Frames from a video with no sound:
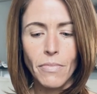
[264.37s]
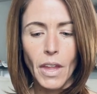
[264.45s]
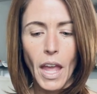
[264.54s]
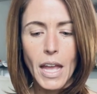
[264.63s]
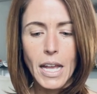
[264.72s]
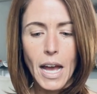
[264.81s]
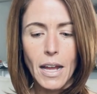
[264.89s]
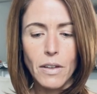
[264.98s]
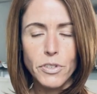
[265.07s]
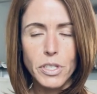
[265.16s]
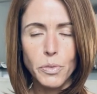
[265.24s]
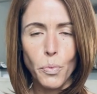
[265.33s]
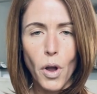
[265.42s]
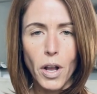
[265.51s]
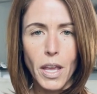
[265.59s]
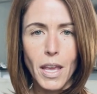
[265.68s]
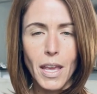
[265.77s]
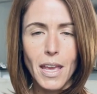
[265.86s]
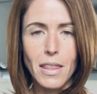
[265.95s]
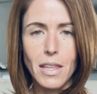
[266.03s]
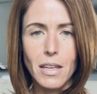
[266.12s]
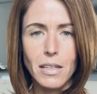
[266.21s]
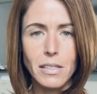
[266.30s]
and kind of just walking in
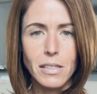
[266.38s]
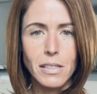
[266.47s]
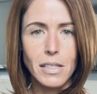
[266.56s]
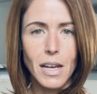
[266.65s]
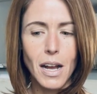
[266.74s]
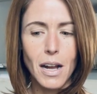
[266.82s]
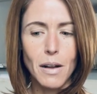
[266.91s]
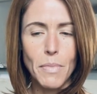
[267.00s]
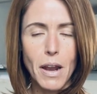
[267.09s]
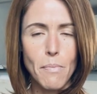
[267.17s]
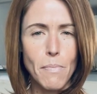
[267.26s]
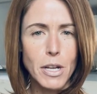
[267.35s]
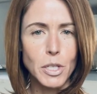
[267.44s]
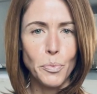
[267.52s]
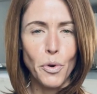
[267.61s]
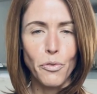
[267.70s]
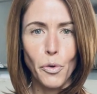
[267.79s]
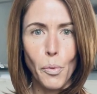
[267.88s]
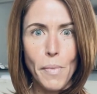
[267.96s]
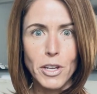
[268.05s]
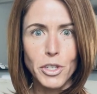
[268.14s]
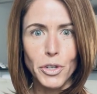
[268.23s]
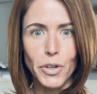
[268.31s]
this, in a much more full
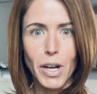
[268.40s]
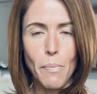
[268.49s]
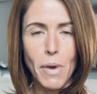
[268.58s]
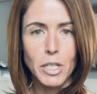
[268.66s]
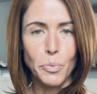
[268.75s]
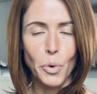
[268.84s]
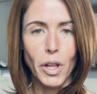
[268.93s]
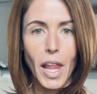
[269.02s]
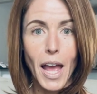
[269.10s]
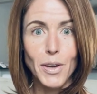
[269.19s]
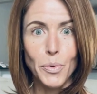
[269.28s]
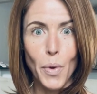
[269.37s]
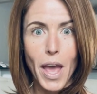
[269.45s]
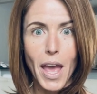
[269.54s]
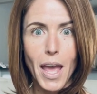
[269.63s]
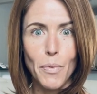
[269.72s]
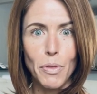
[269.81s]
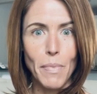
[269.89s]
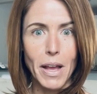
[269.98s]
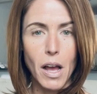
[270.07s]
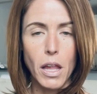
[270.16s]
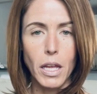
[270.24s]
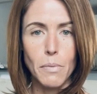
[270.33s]
measure, in a much more aligned way with my
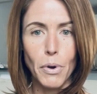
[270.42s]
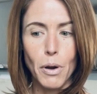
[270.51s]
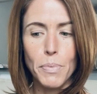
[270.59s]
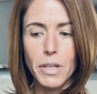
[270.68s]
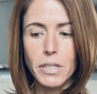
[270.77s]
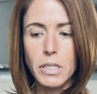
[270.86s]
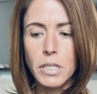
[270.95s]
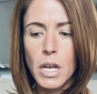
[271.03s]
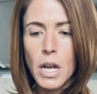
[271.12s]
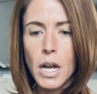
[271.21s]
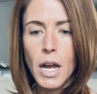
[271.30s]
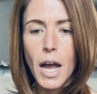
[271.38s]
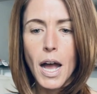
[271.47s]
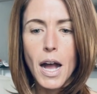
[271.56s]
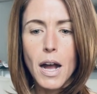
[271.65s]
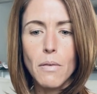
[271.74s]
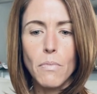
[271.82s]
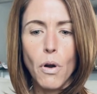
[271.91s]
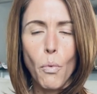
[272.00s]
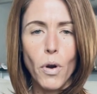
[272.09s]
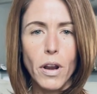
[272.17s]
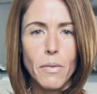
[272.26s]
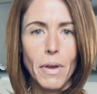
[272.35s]
calling and purpose.
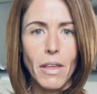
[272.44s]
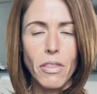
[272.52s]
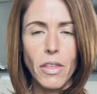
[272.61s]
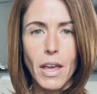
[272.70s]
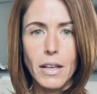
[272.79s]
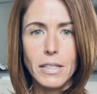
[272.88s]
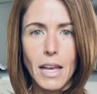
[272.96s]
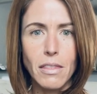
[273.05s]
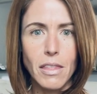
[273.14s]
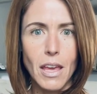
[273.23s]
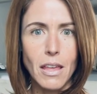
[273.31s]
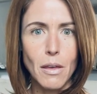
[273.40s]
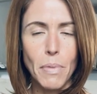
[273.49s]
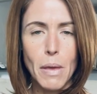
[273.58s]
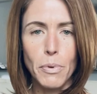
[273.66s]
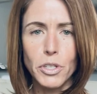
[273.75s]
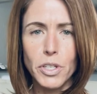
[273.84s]
One of the big things I think that people